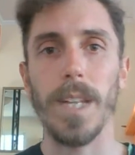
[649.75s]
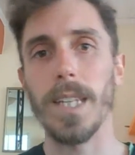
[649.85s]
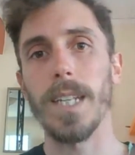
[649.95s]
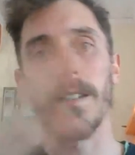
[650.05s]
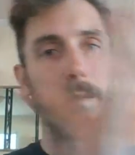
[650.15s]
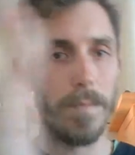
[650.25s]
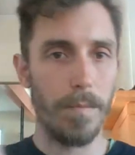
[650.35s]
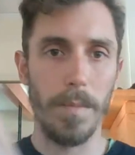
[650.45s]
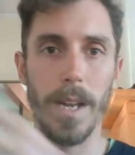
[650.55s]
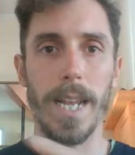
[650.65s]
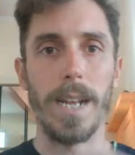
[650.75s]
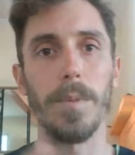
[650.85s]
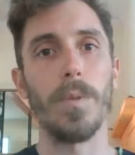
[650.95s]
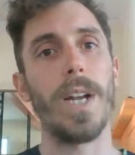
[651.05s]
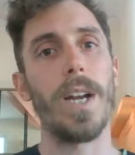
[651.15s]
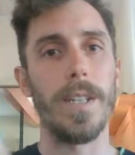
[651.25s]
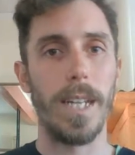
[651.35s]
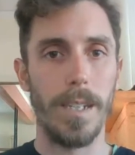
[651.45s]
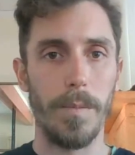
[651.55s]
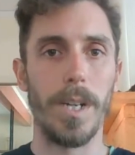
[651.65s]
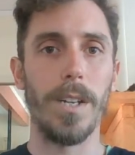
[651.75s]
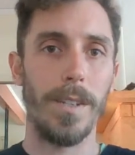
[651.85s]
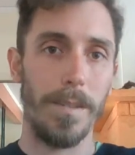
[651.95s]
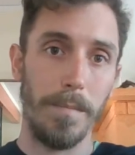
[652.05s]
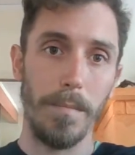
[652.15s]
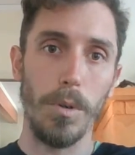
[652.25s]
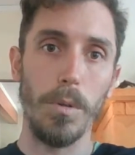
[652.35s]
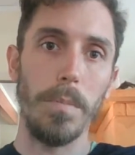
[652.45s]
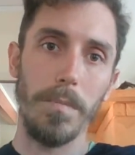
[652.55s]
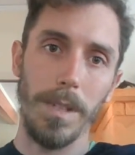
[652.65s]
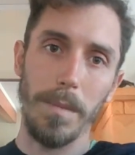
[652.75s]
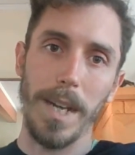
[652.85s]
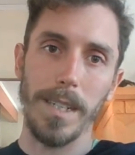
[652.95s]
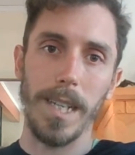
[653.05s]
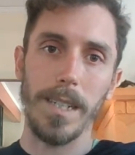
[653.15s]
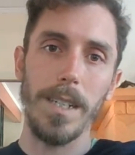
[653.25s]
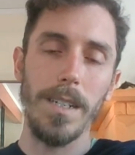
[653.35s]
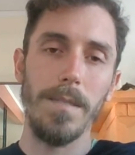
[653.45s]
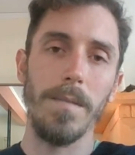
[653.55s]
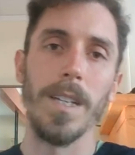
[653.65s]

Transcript: Then an animal will carry that somewhere else, poop, and deposit that seed.